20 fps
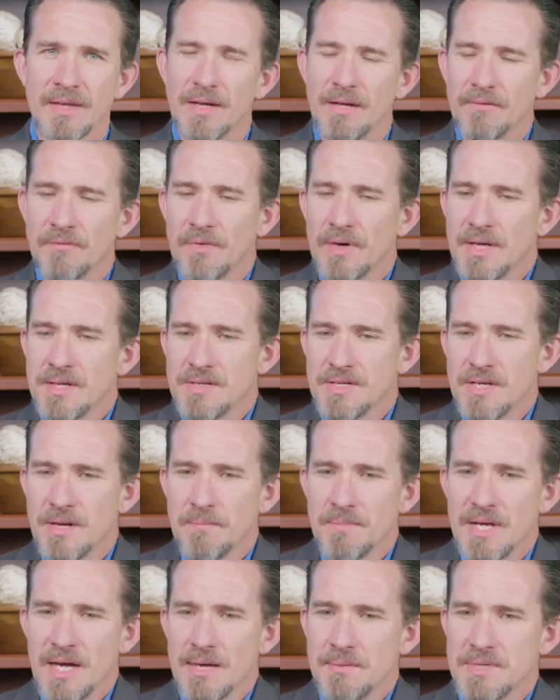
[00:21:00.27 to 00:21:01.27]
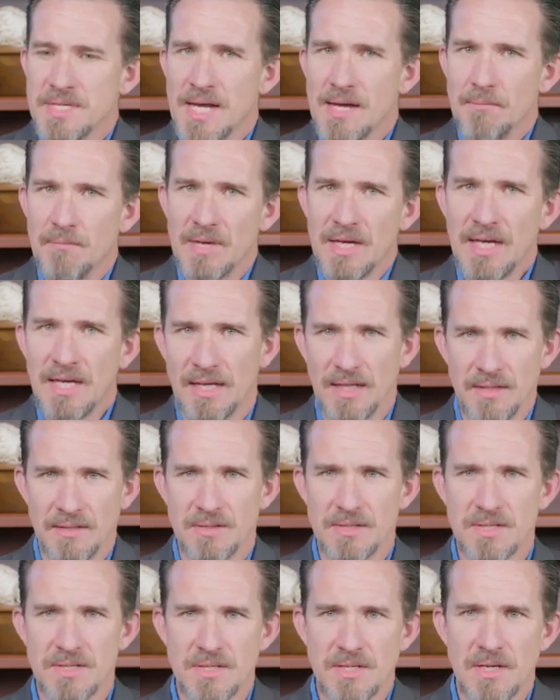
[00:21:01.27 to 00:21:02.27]
And friends, sometimes that
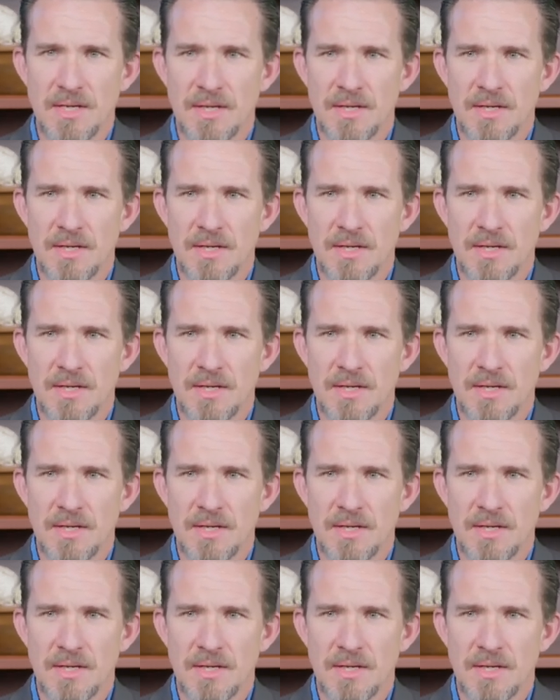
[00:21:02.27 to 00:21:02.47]
means